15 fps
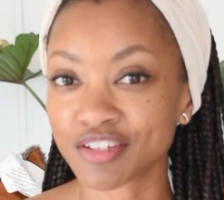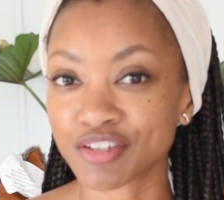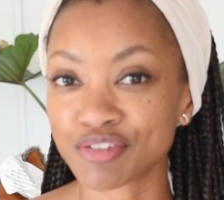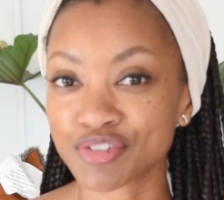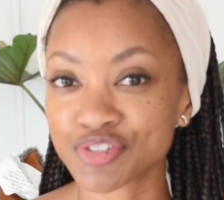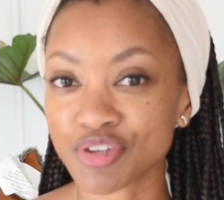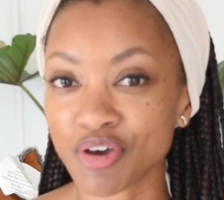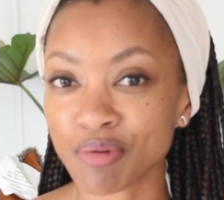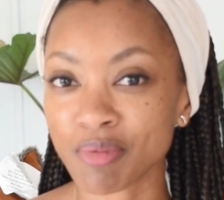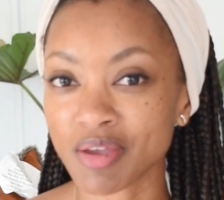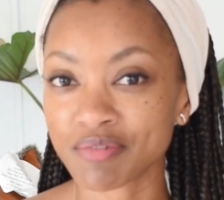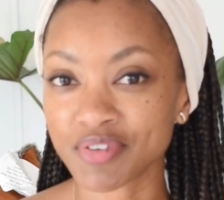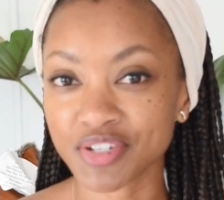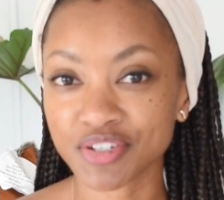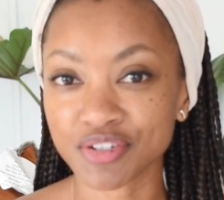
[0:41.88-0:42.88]
you saw
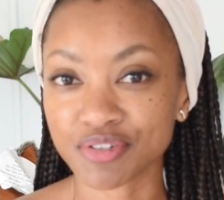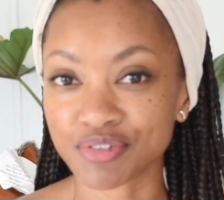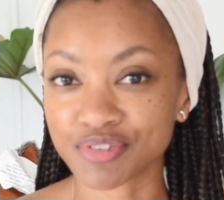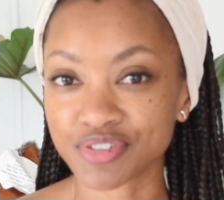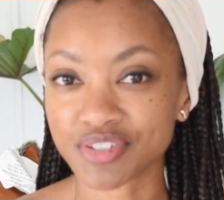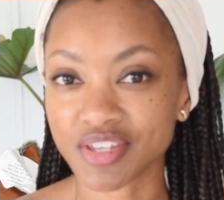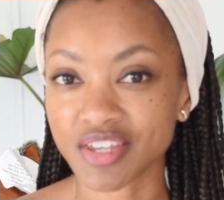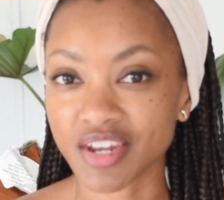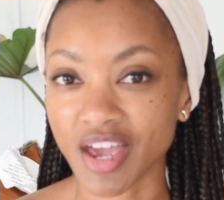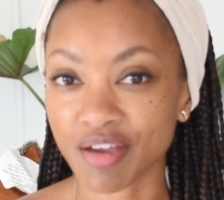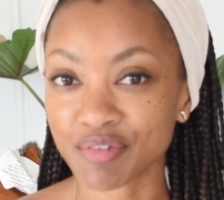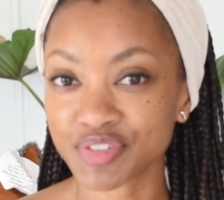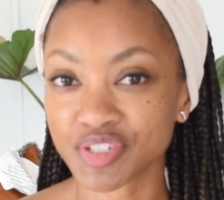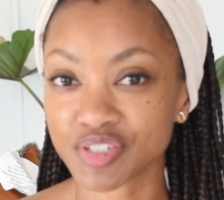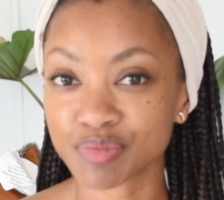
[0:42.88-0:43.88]
my videos and
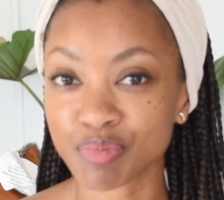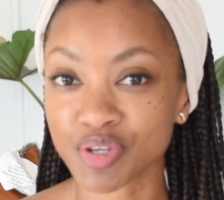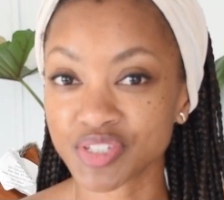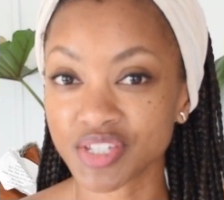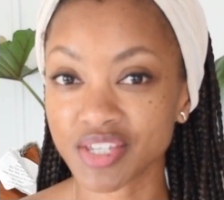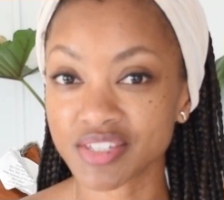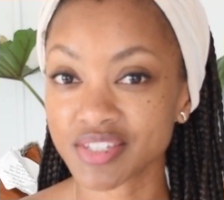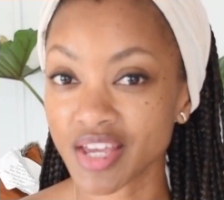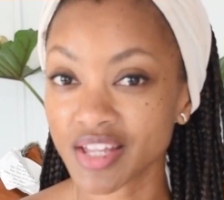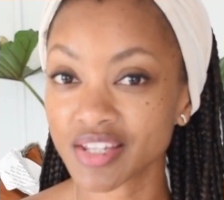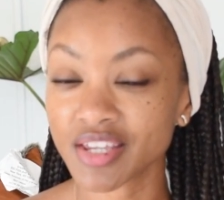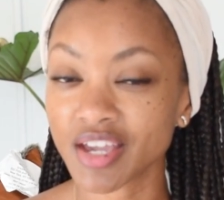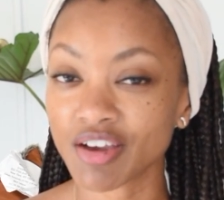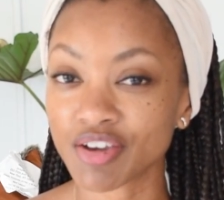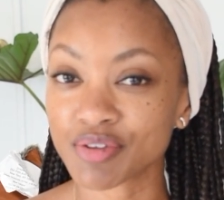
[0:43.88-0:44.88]
I was expressing
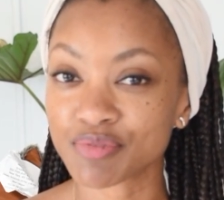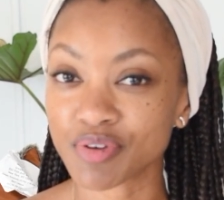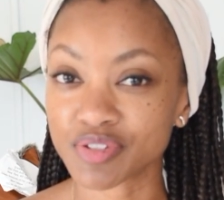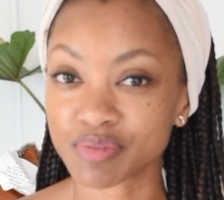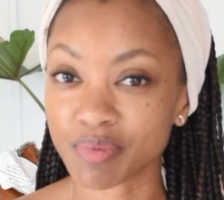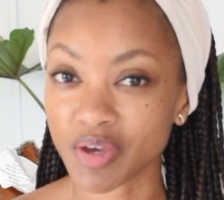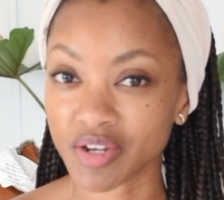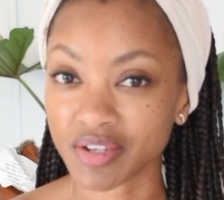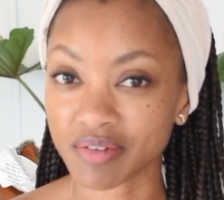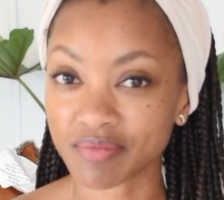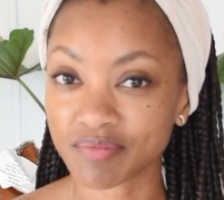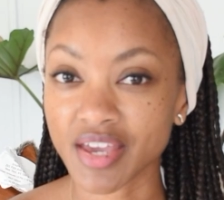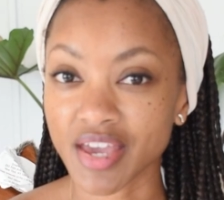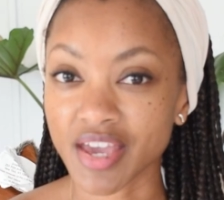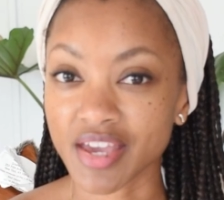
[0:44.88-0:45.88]
exactly how I felt about it.
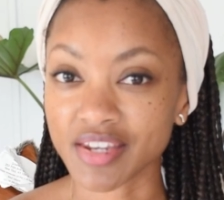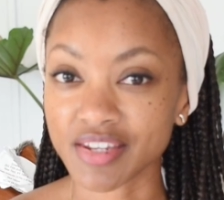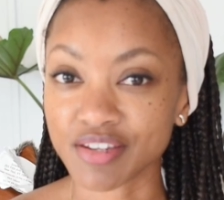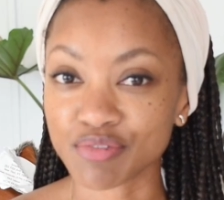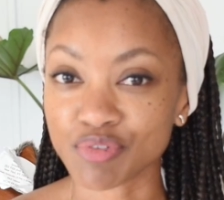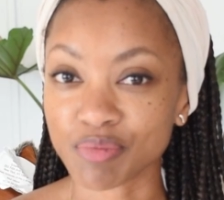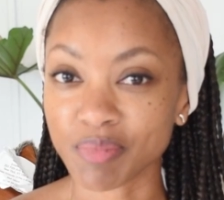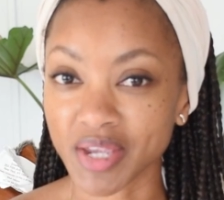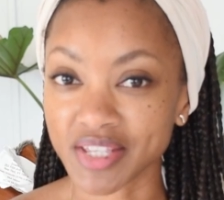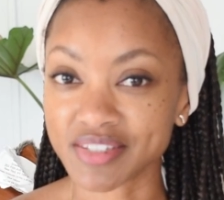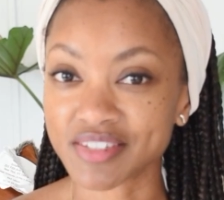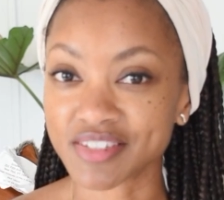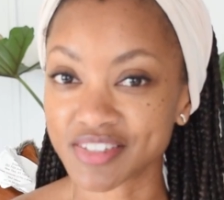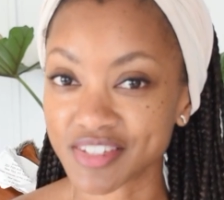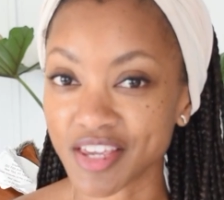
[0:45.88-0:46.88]
And it
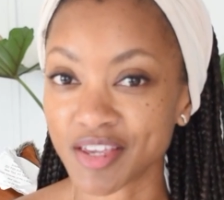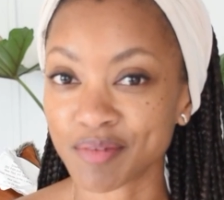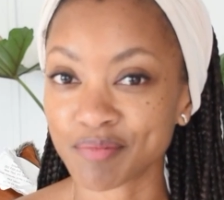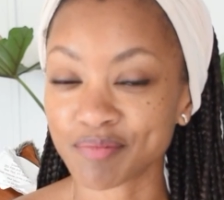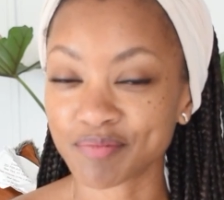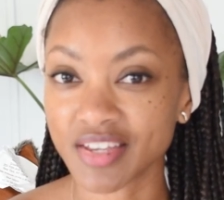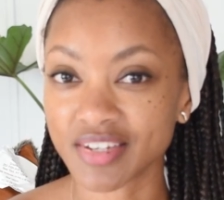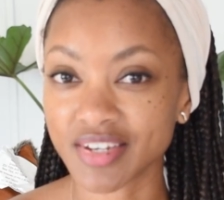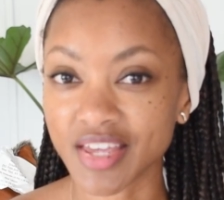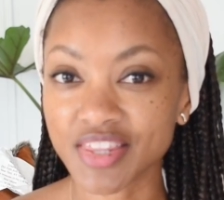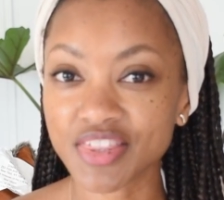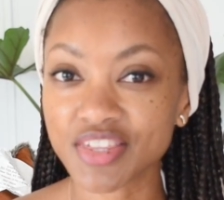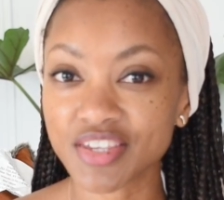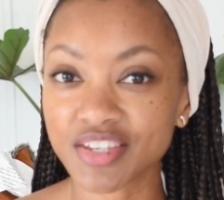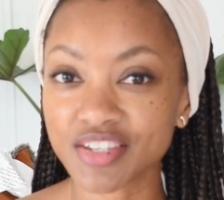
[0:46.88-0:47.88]
remains the same.
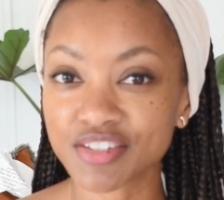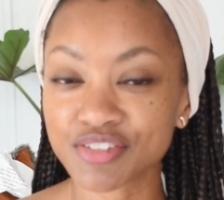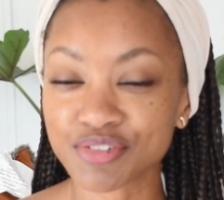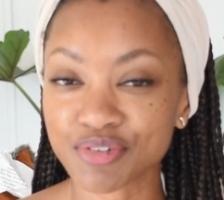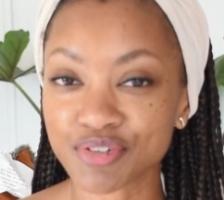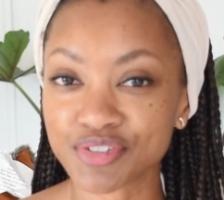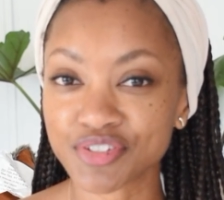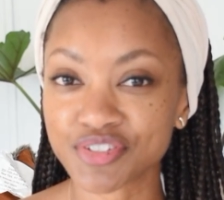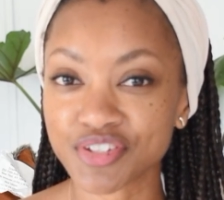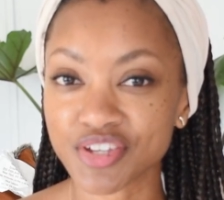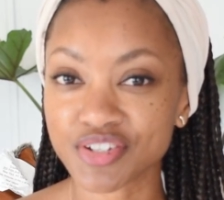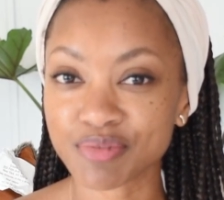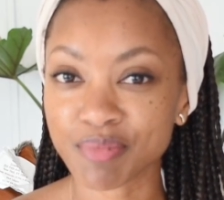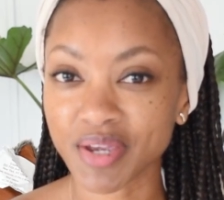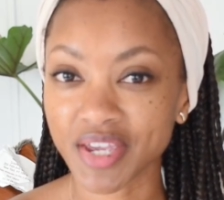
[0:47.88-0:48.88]
Nothing is going to
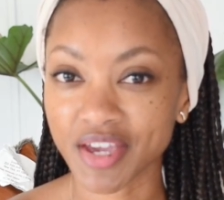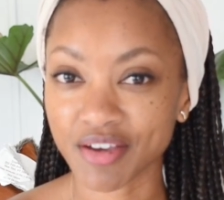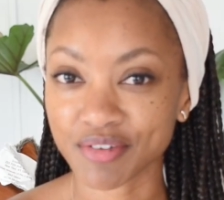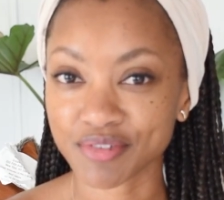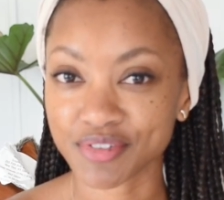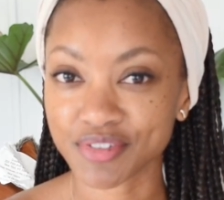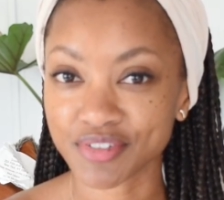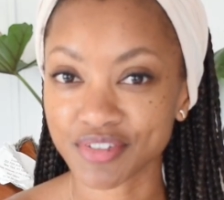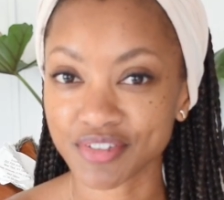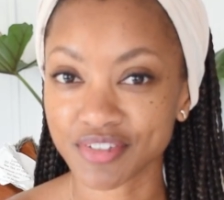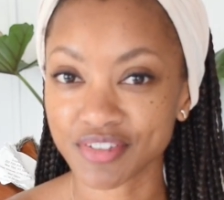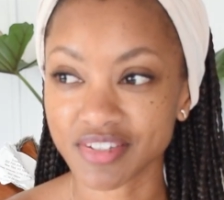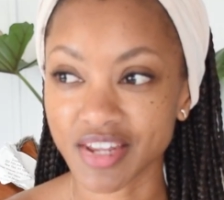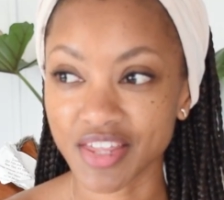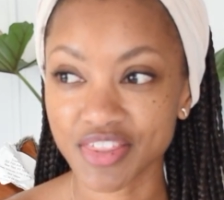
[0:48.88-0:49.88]
touch my house.
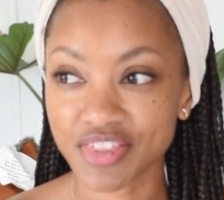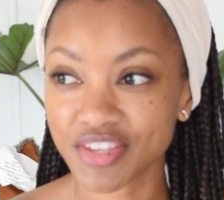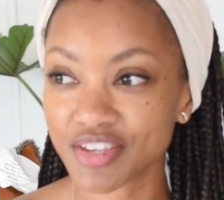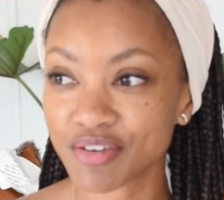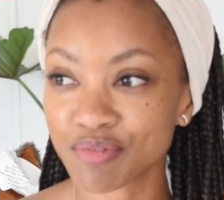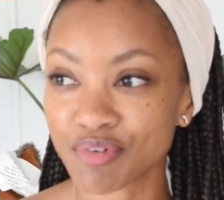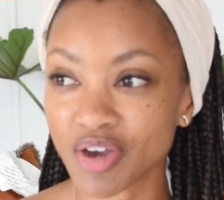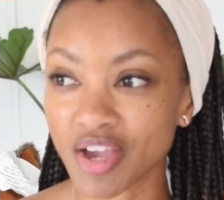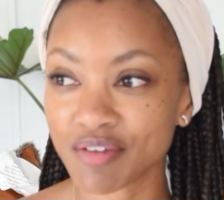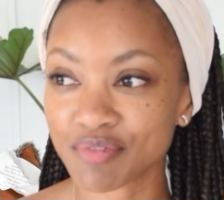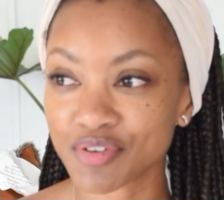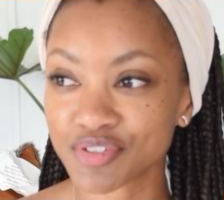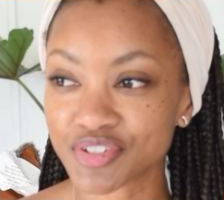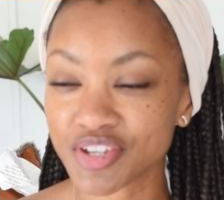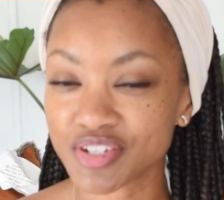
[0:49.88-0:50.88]
Nothing will
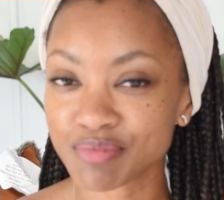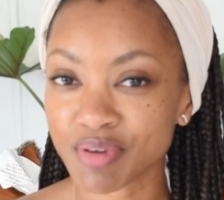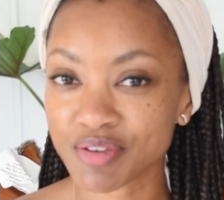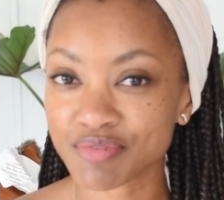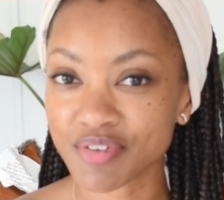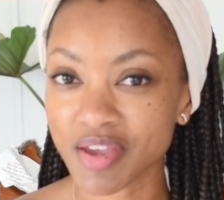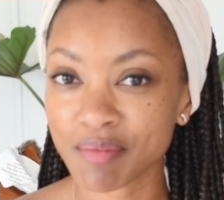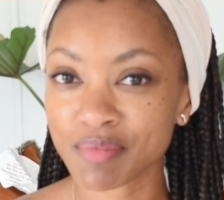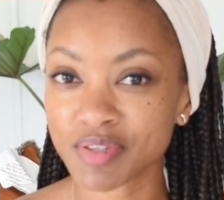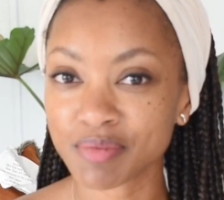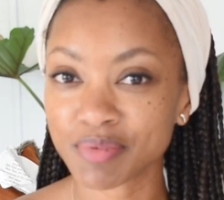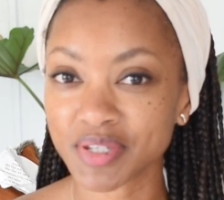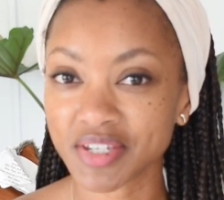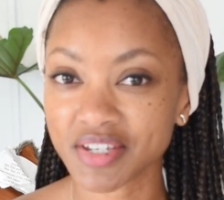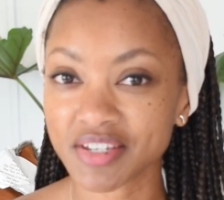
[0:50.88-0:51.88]
ever touch my family
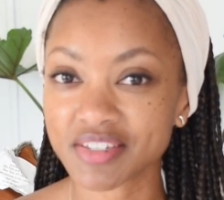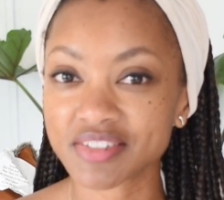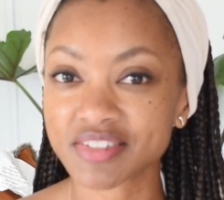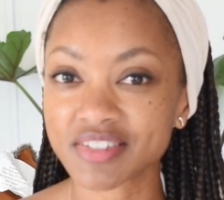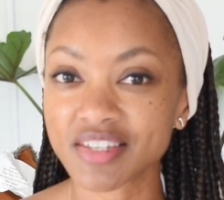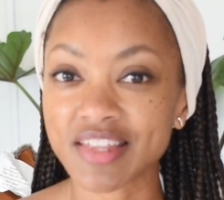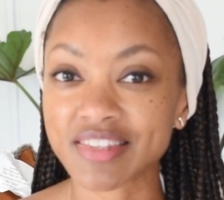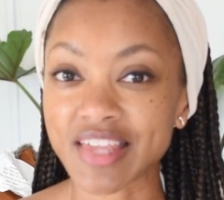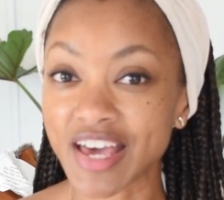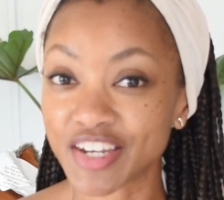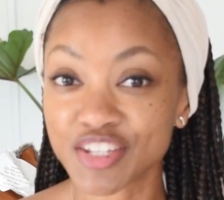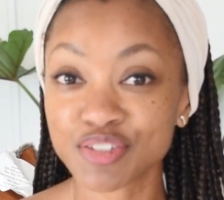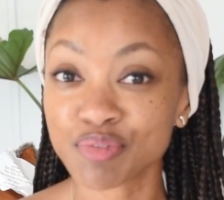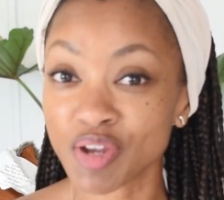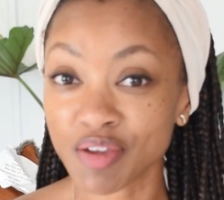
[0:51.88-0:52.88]
because that
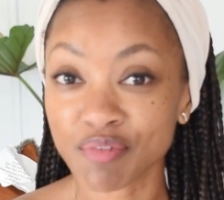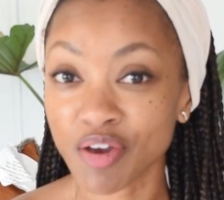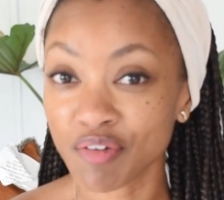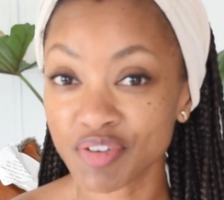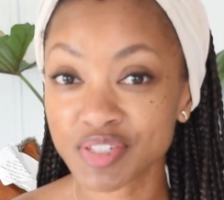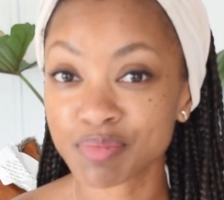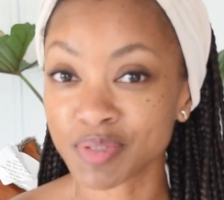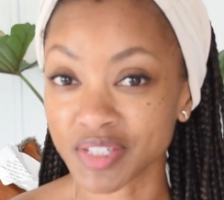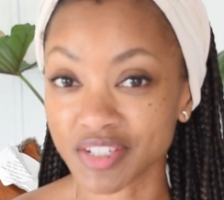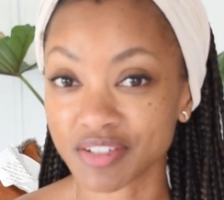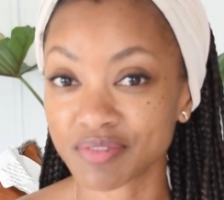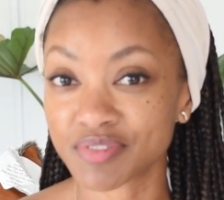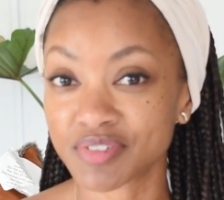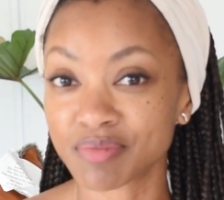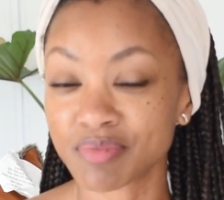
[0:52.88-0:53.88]
is what I've always
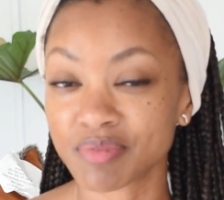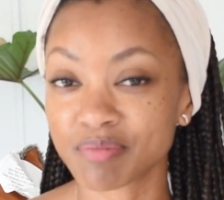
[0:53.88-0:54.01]
believed.